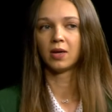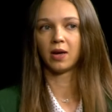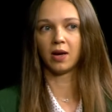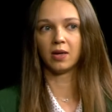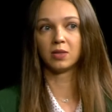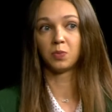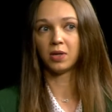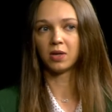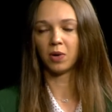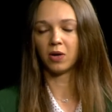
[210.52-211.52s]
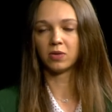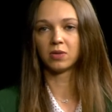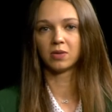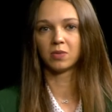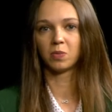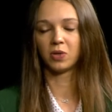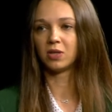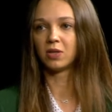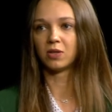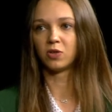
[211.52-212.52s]
uh, speak about
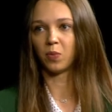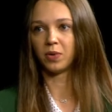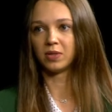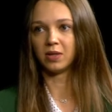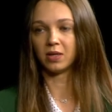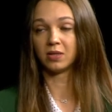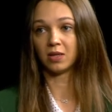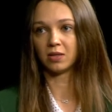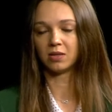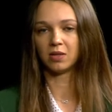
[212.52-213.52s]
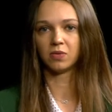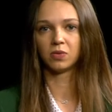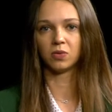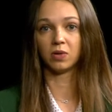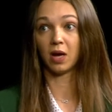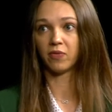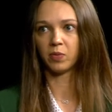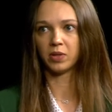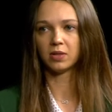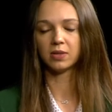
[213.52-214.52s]
particular topics that are sensitive to the
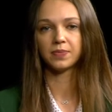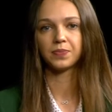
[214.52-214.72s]
government.